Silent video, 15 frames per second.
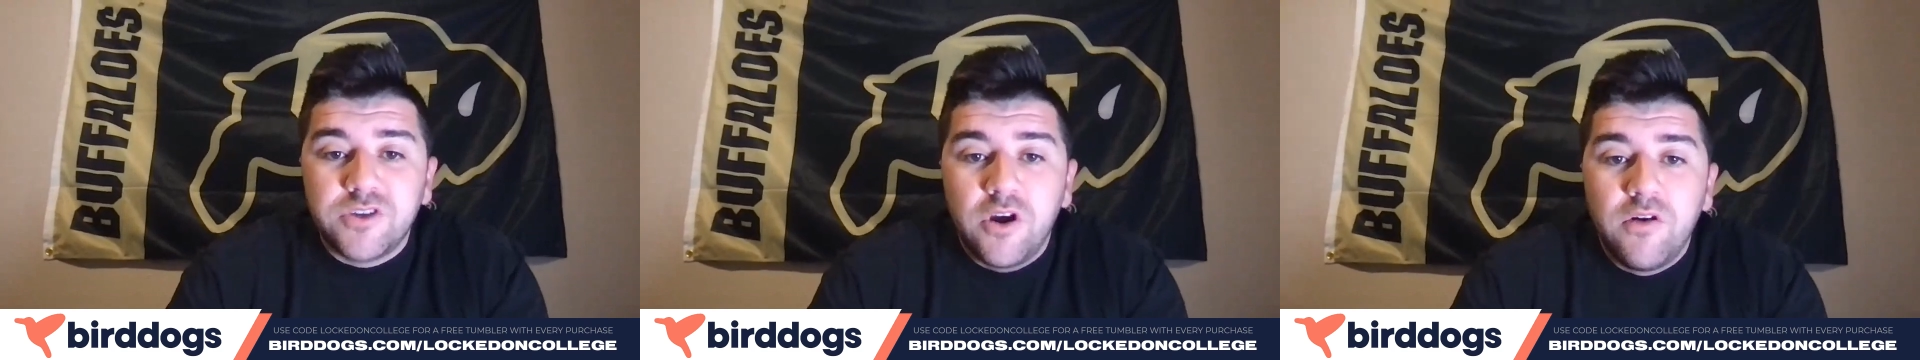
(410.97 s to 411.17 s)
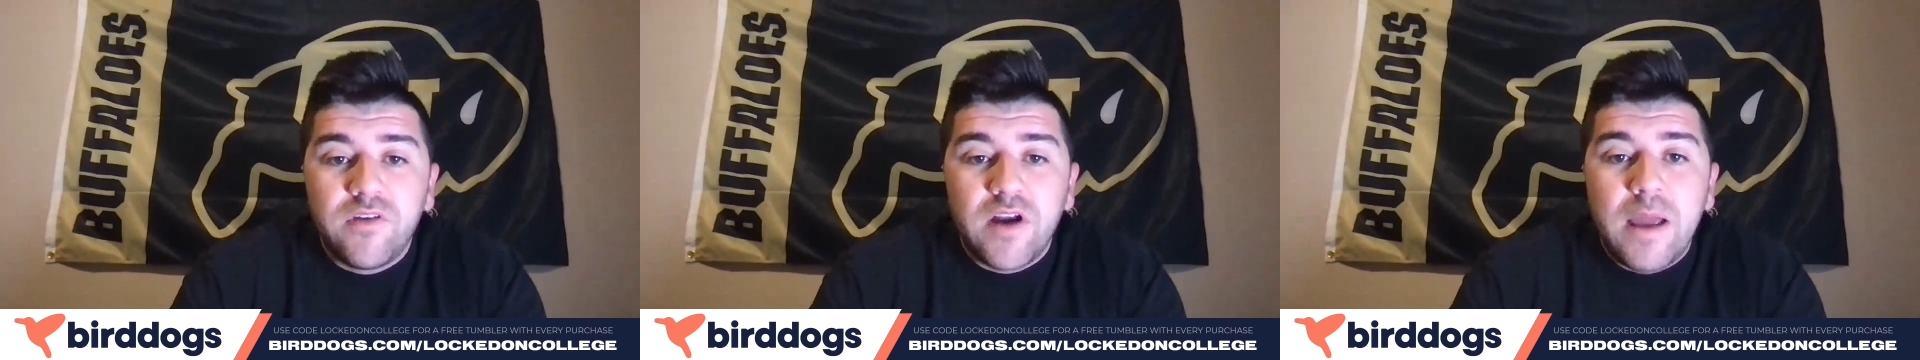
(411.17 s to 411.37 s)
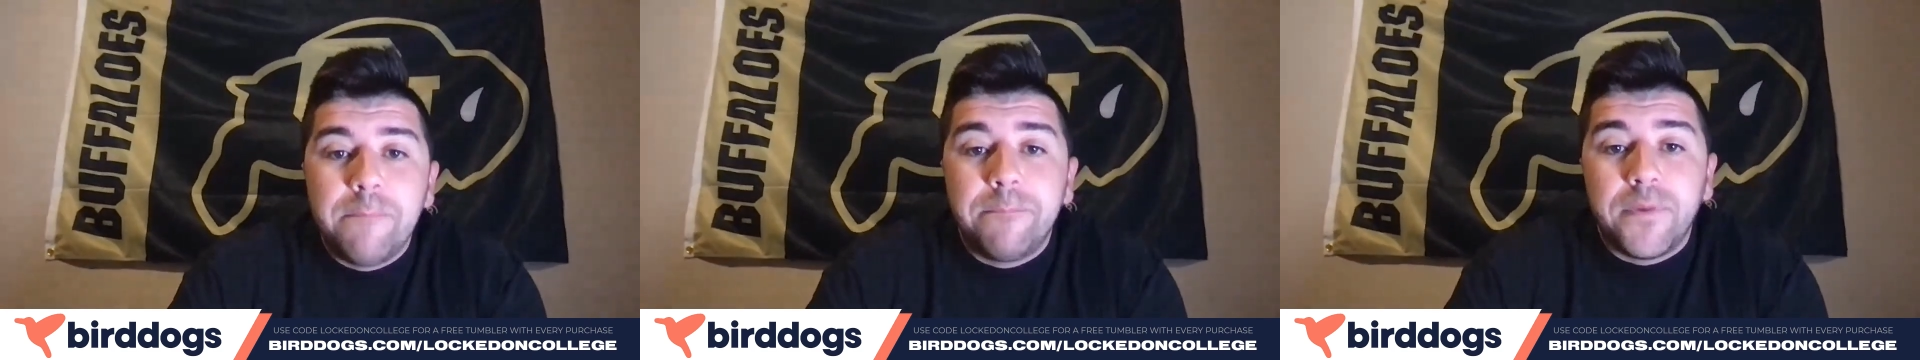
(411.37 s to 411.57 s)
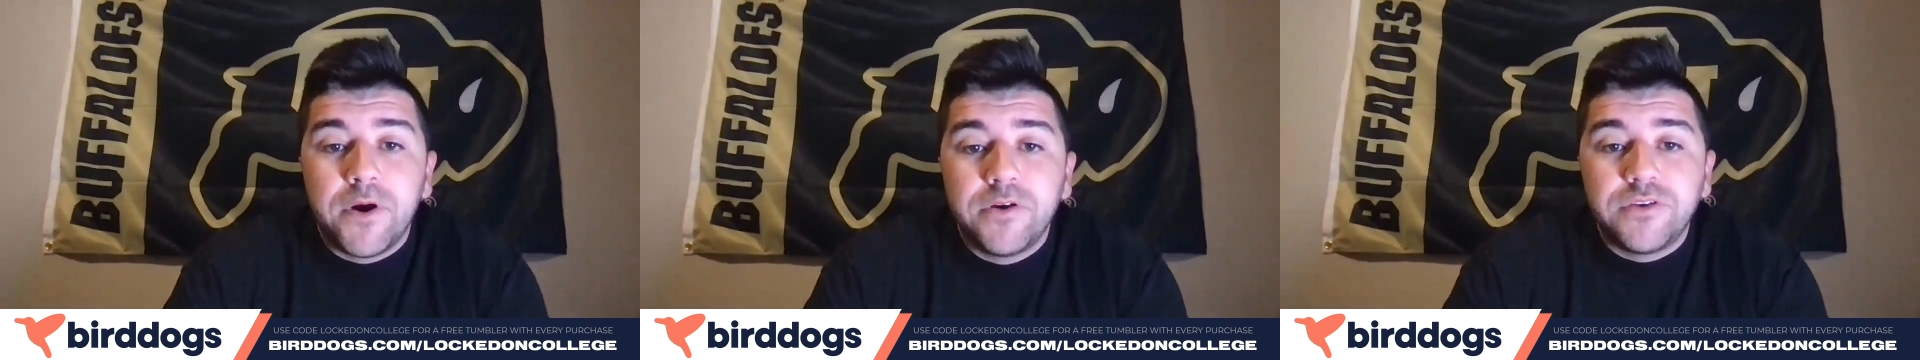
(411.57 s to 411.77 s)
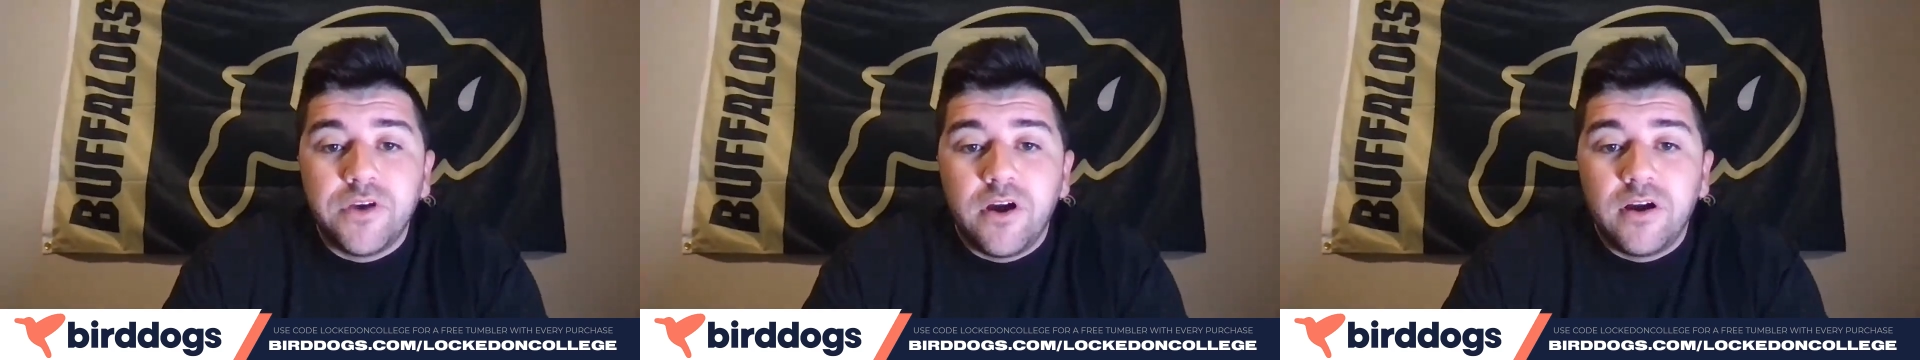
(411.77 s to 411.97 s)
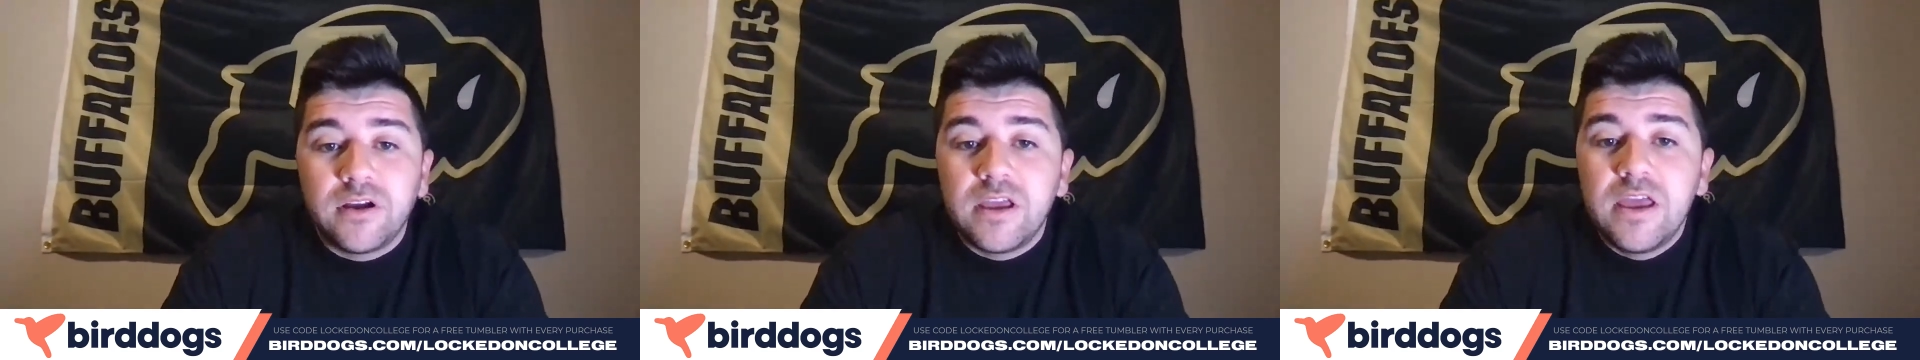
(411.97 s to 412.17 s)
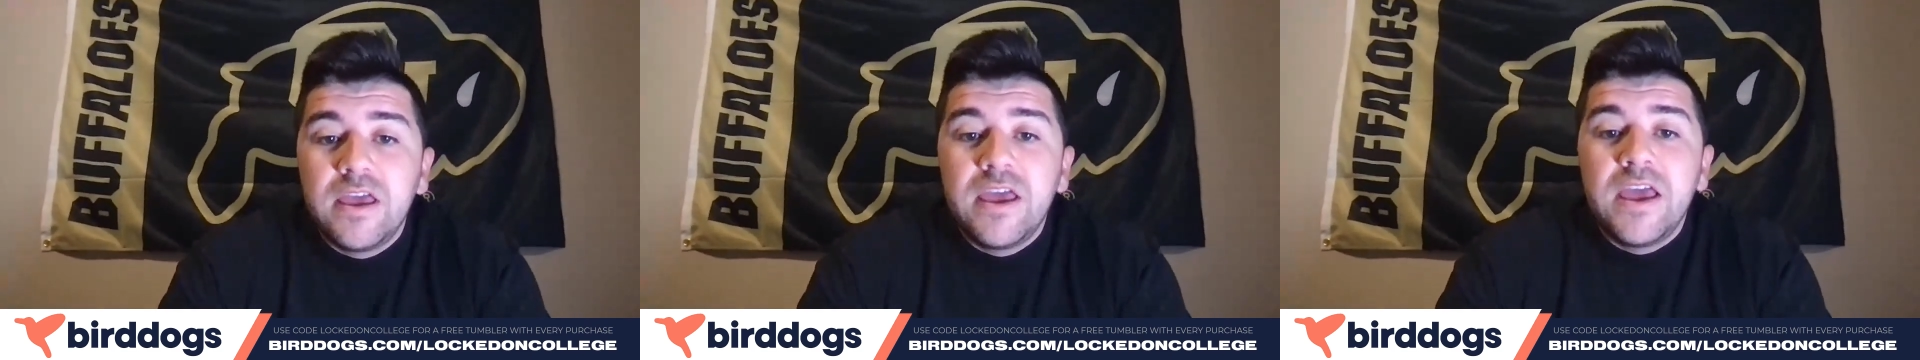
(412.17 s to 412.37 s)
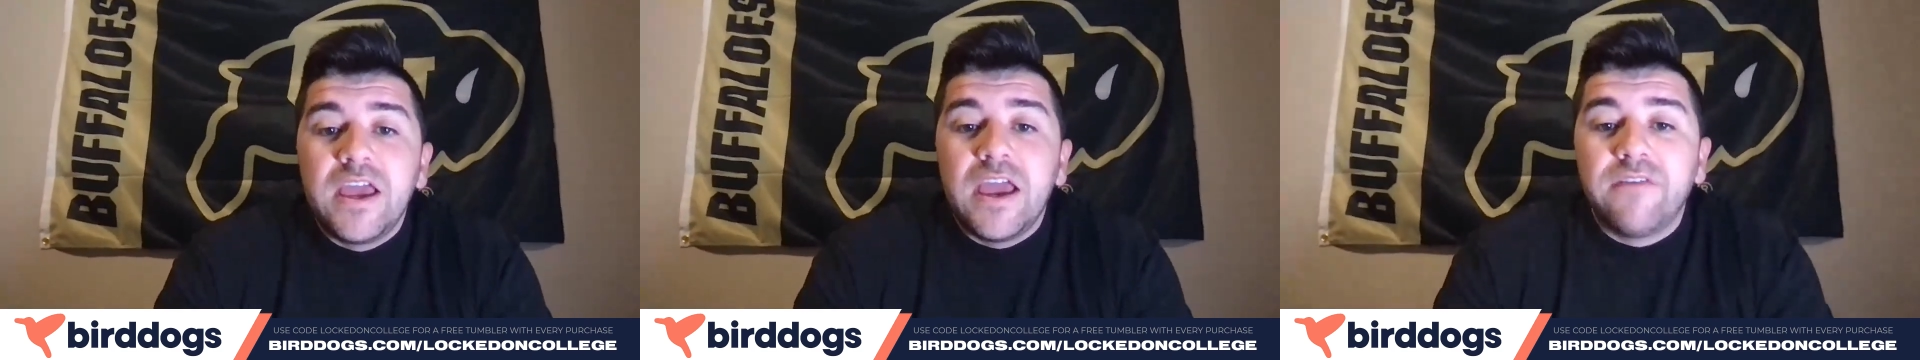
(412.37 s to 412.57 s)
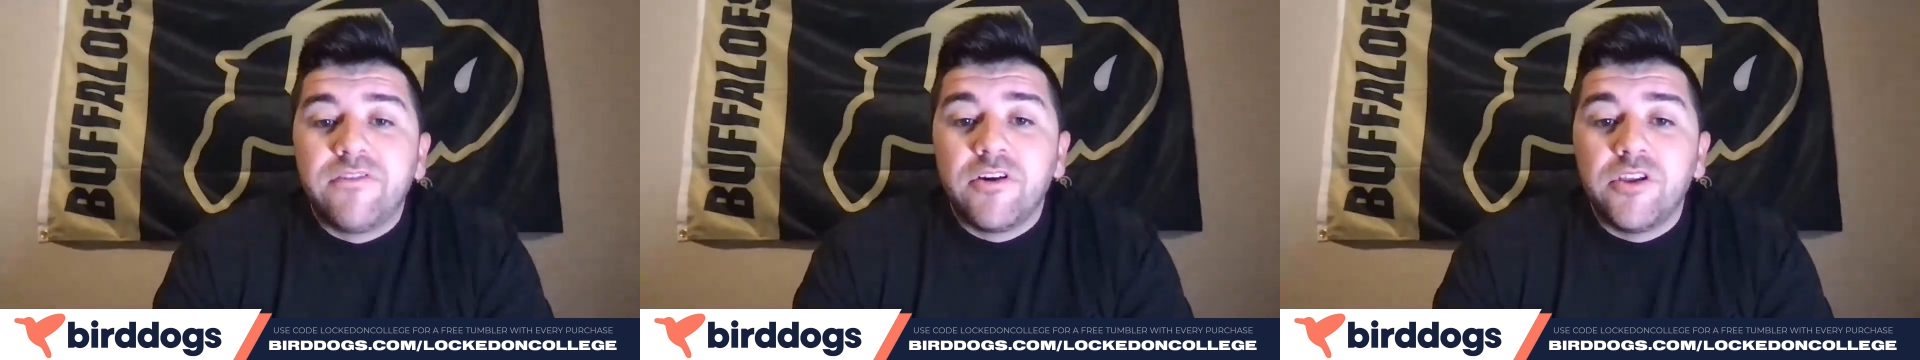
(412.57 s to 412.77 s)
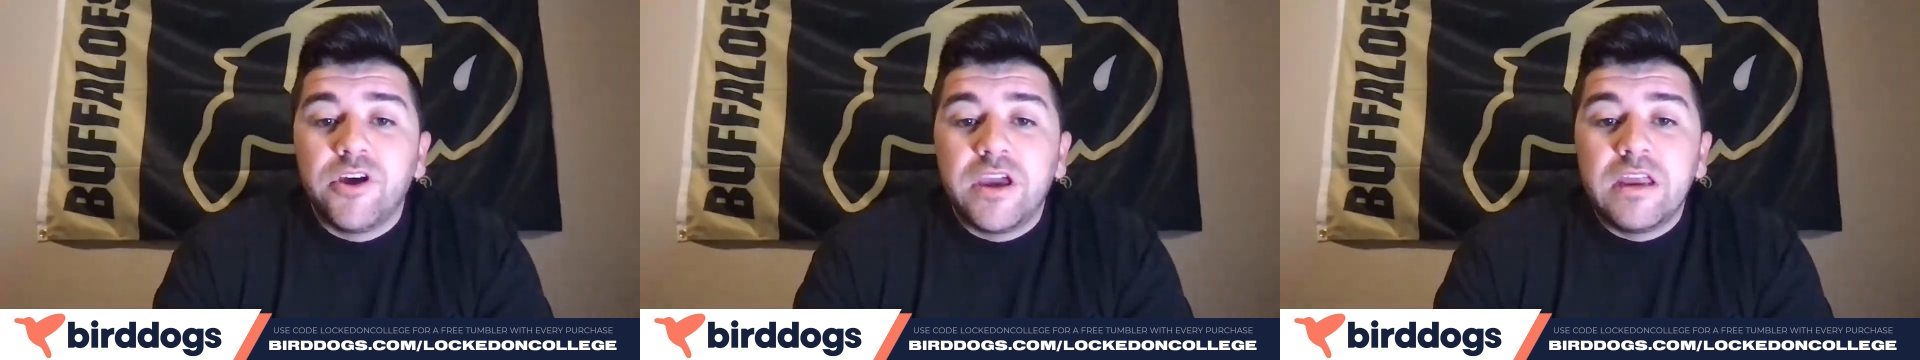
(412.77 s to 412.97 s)
over at Bird Dog. If
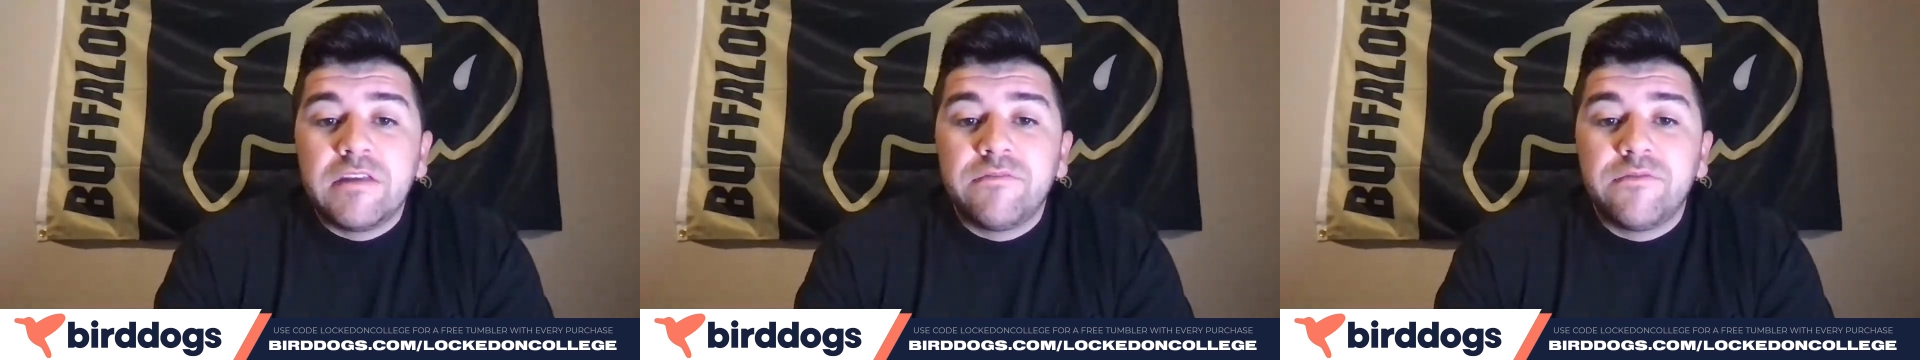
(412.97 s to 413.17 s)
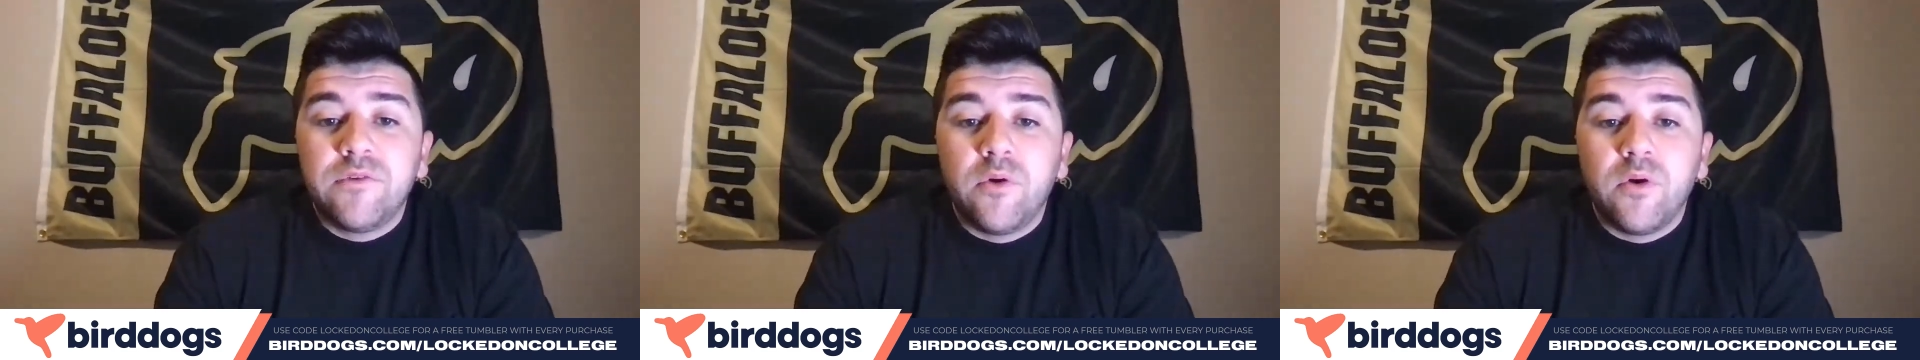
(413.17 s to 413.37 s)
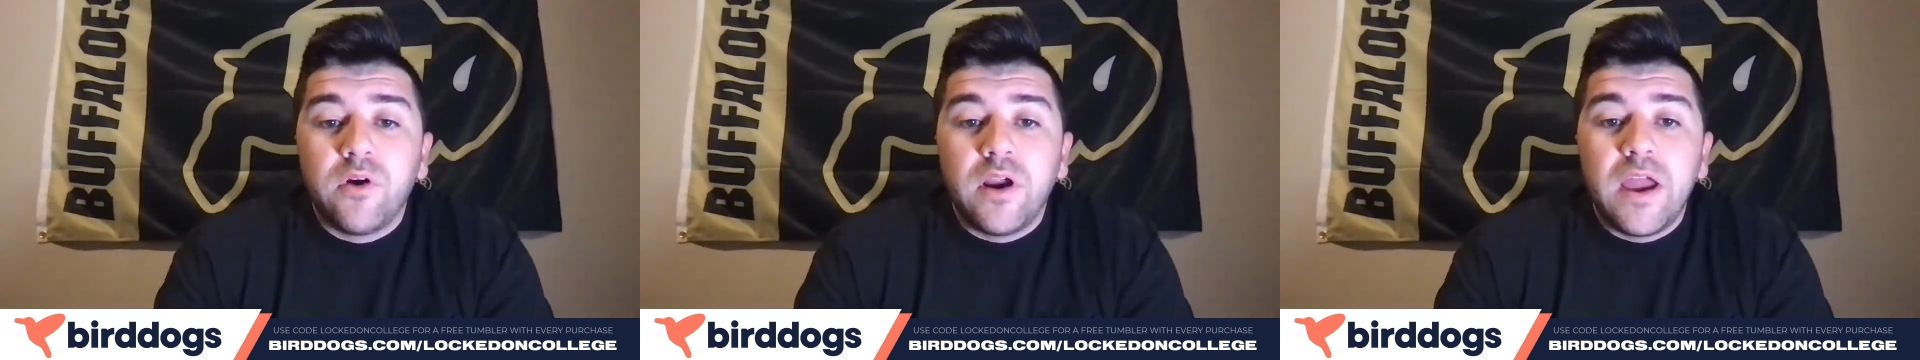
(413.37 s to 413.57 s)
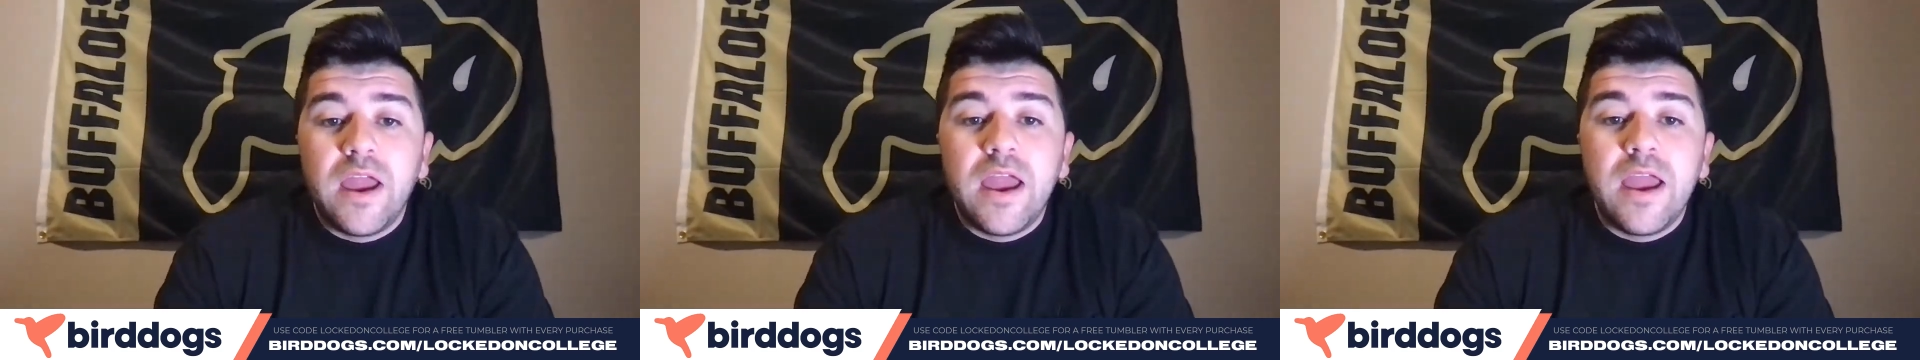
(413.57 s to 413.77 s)
you're looking for